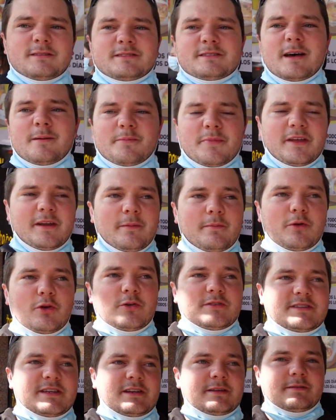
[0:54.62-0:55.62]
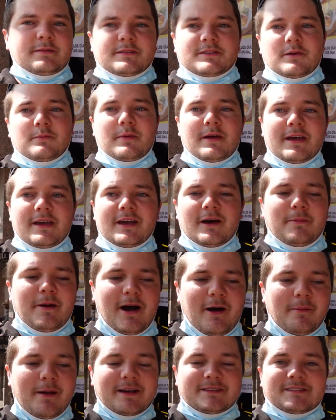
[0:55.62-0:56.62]
Something amusing to me
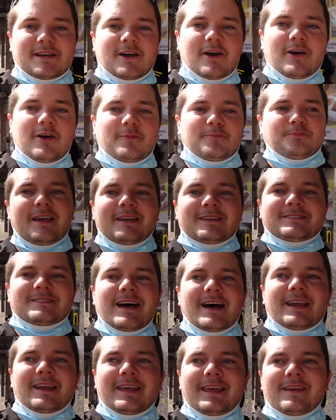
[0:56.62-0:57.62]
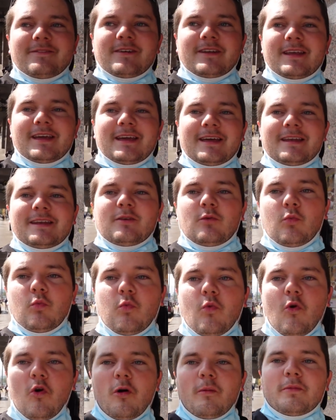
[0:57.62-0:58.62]
about Mexico is that even in
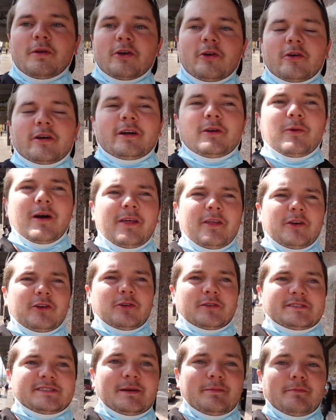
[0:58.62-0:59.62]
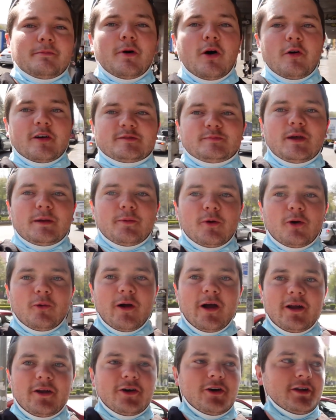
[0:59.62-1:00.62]
warm degree weather, you'll see most people are
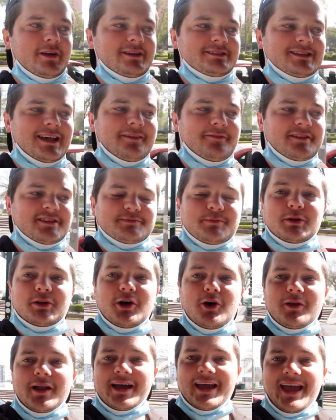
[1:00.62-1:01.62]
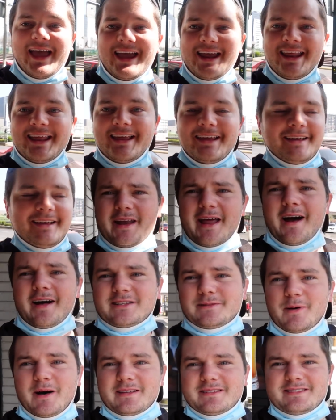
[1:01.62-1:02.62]
wearing hoodies if it's below like 80. now
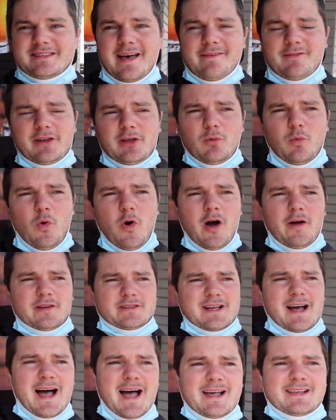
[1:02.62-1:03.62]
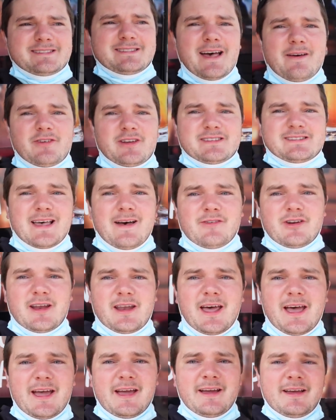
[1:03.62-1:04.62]
it's about 71, there's a high of 77
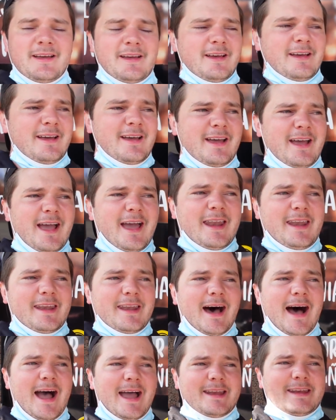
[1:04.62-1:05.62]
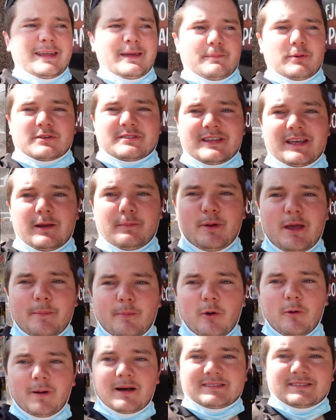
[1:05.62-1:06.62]
today, and 90% of
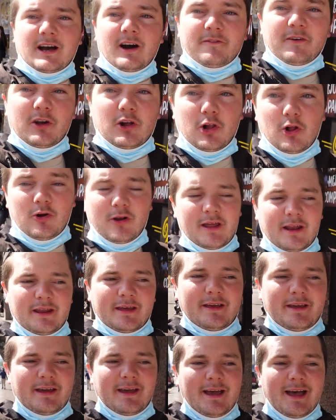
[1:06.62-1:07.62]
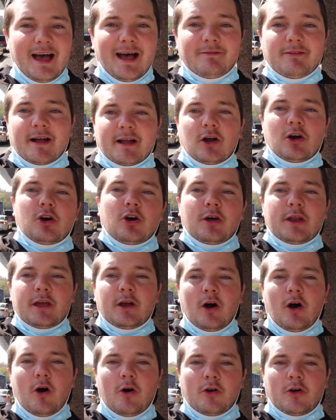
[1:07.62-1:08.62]
people, myself included, have like a hoodie
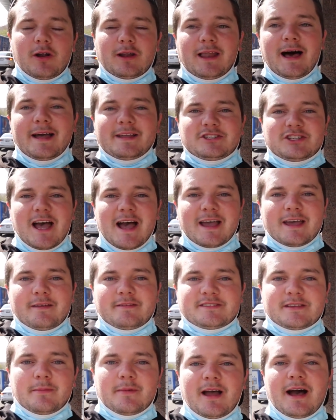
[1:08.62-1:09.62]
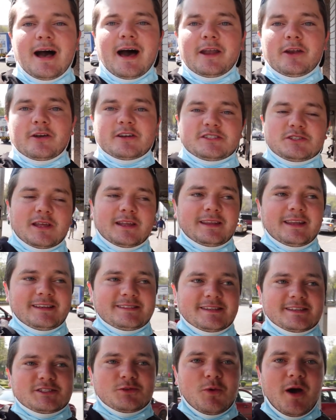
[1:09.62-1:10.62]
on or a light jacket of some kind or at
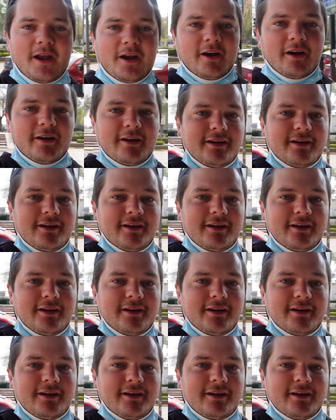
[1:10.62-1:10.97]
least a sweater.